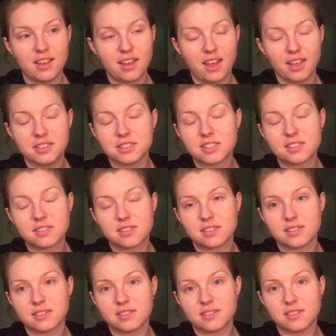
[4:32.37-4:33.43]

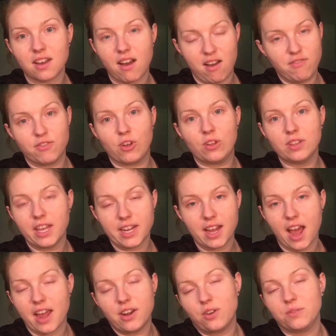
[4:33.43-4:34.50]
it's awful.
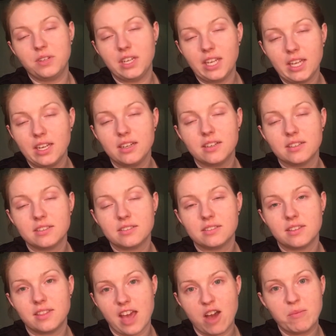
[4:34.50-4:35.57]
Like, I don't need
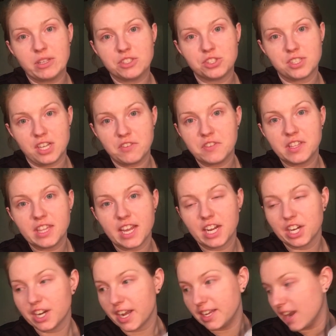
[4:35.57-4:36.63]
that much stuff in
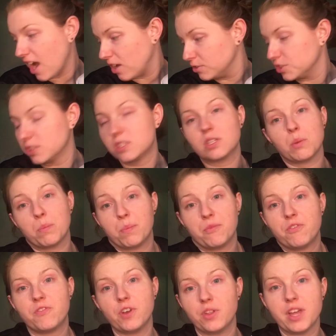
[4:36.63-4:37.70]
there and I'll just
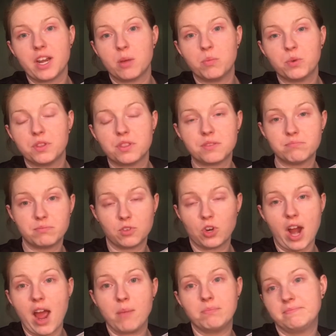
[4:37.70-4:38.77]
fill that up with
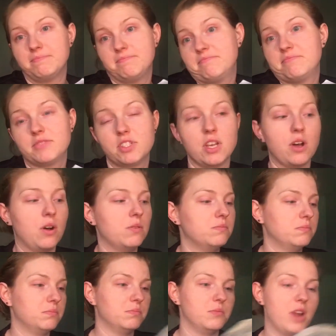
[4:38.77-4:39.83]
crap. So
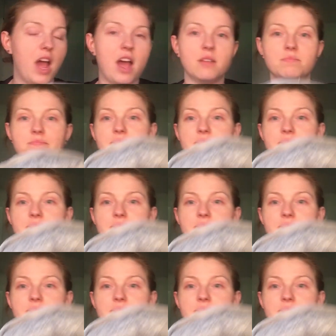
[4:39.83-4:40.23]
not.